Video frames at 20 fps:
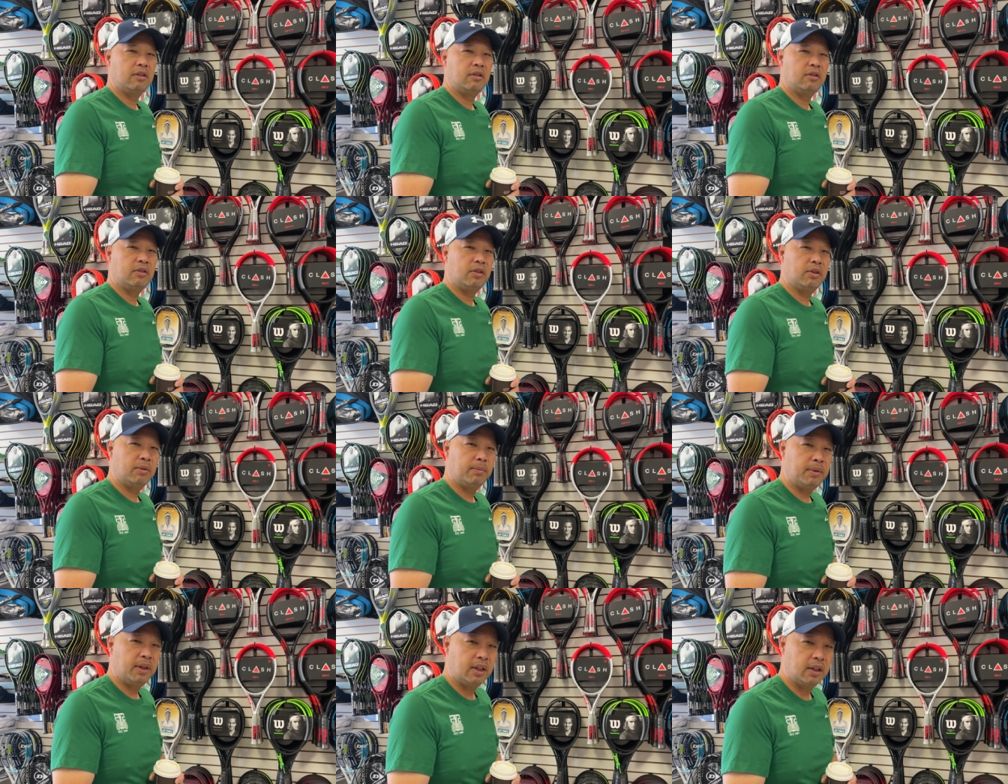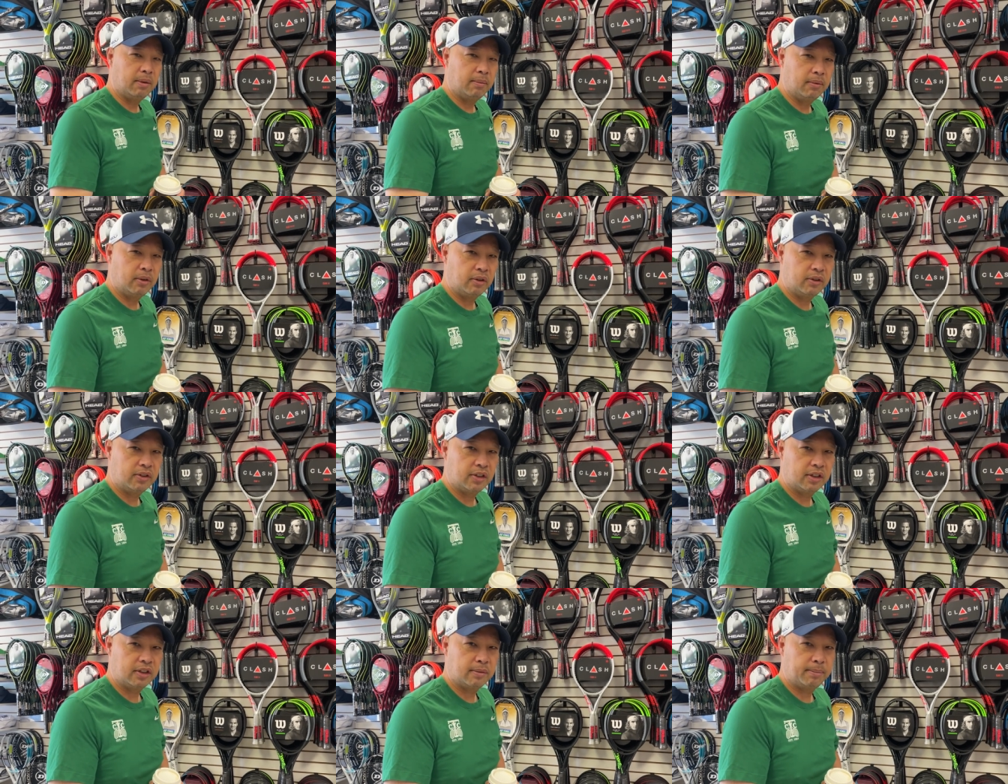Do you mean the
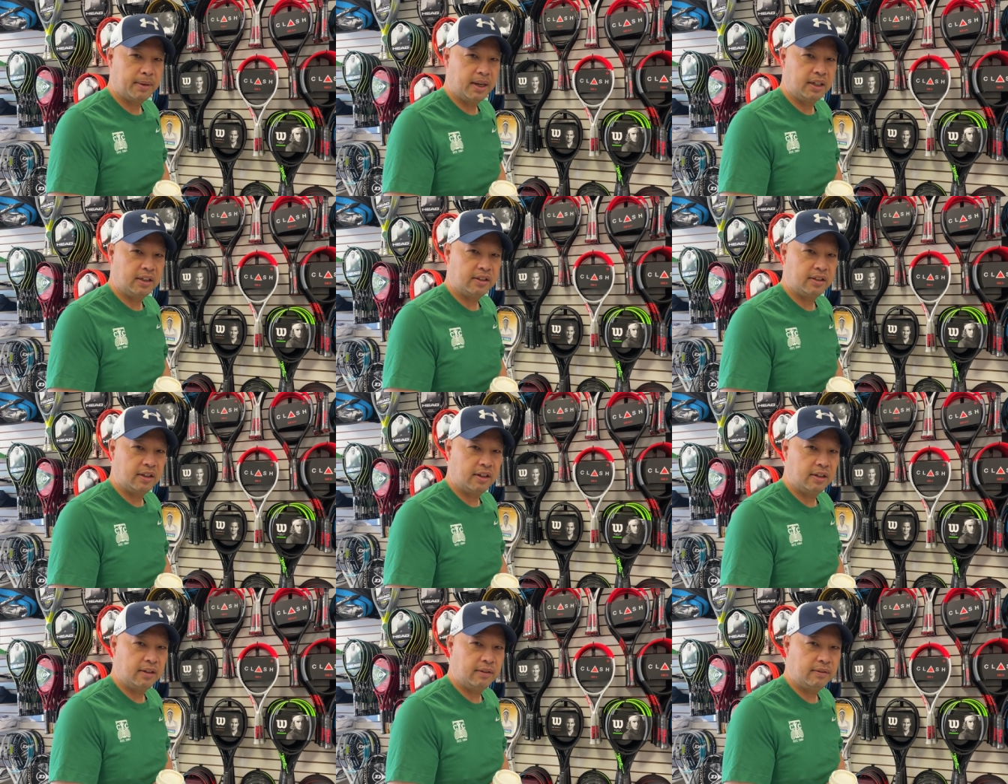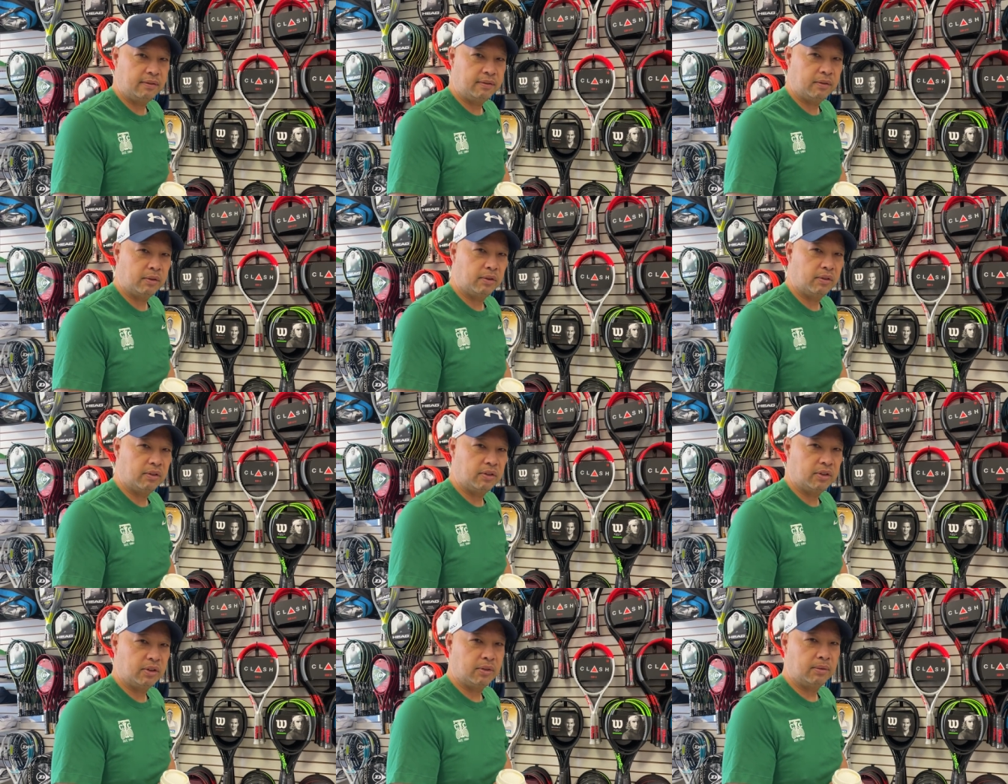most expensive
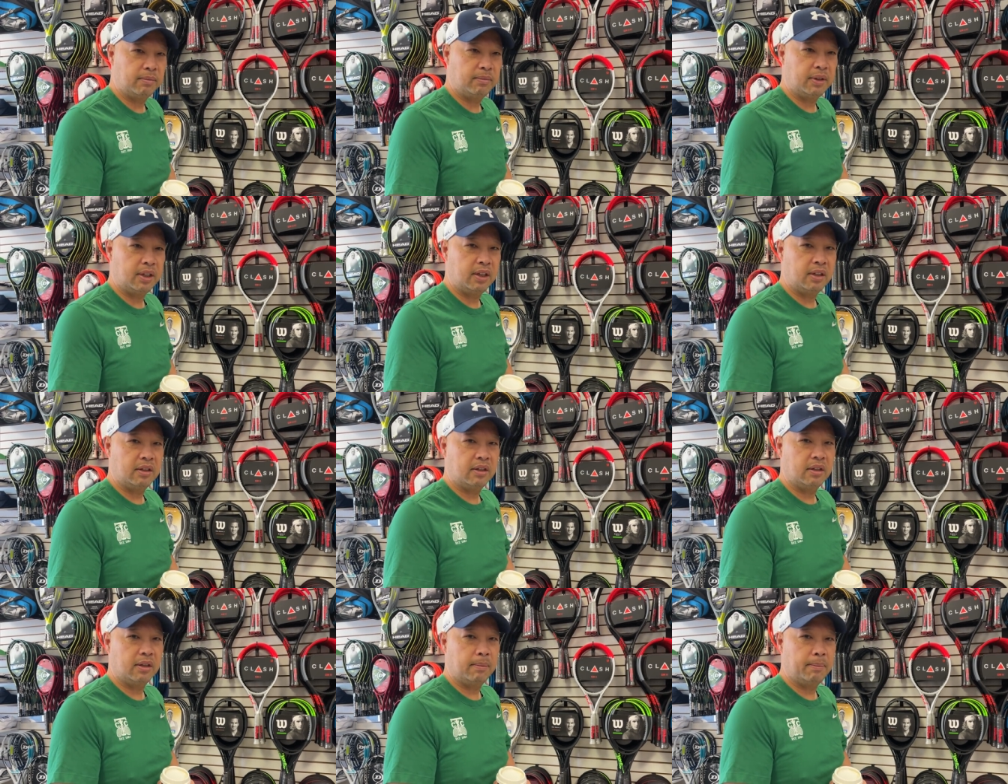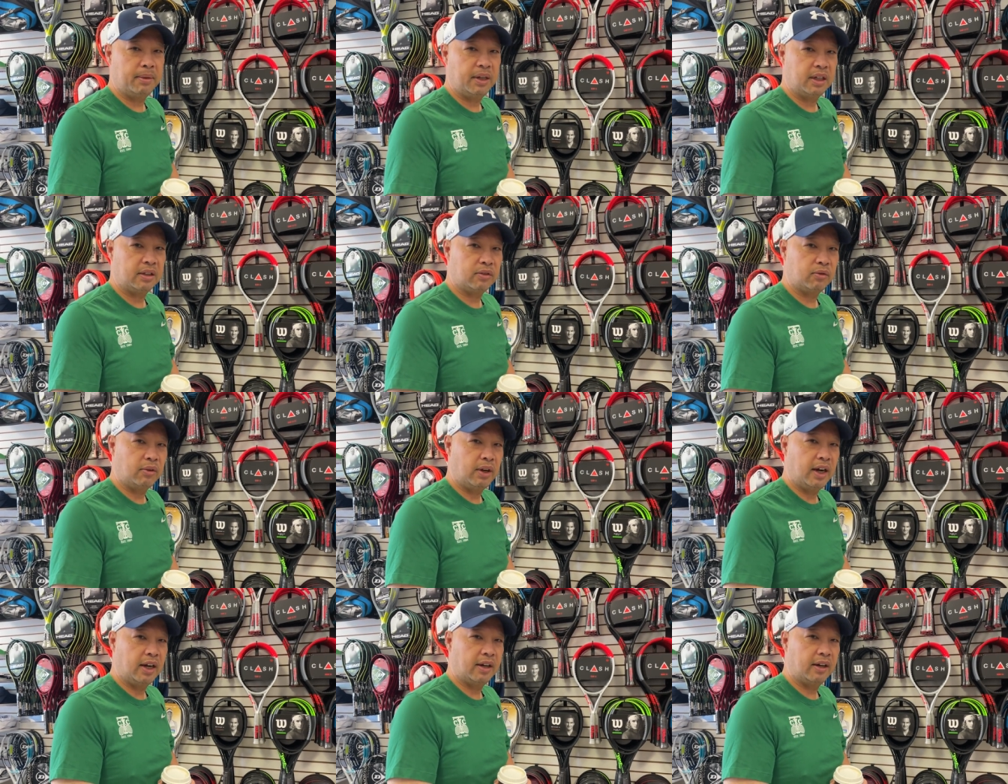or do you mean the best
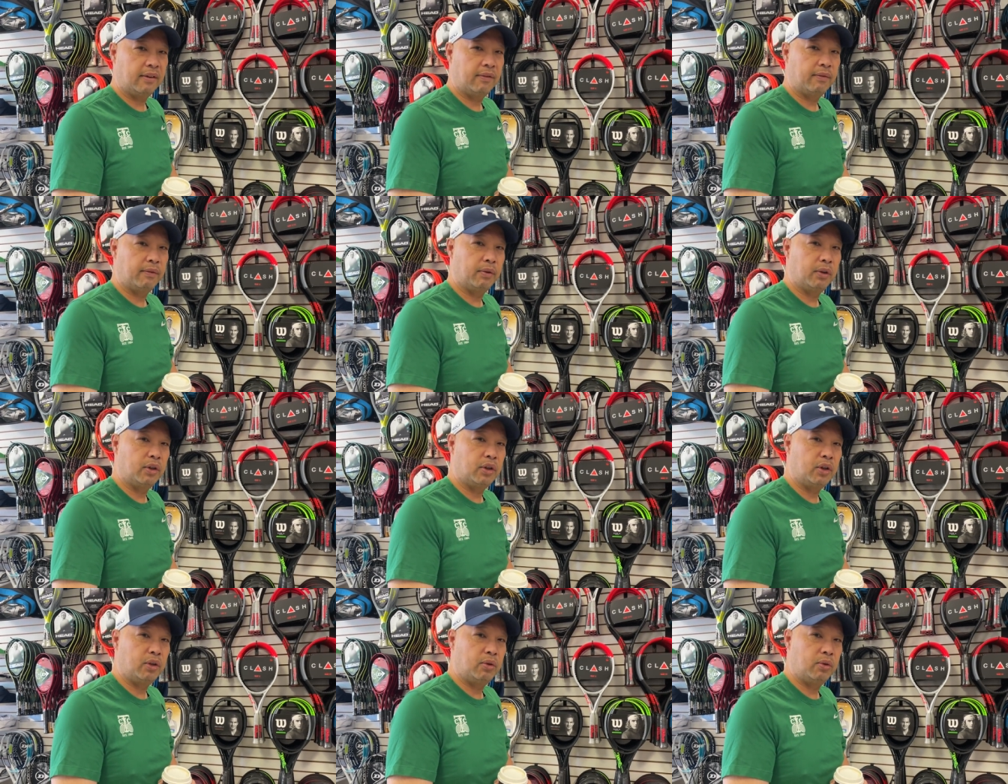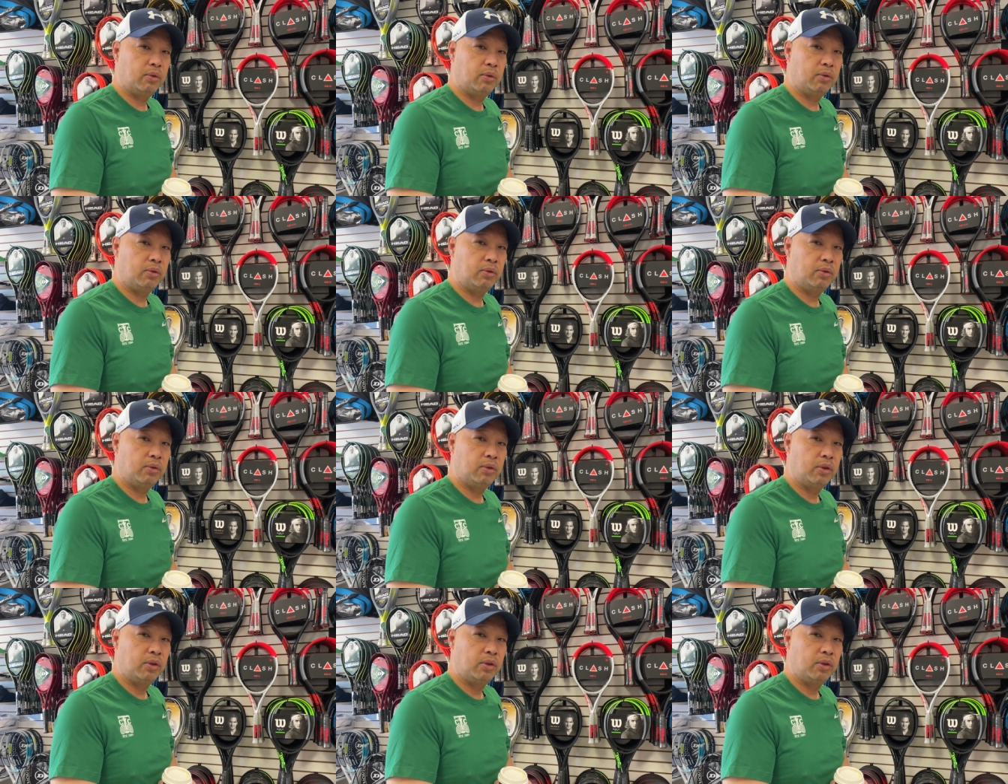racket for you?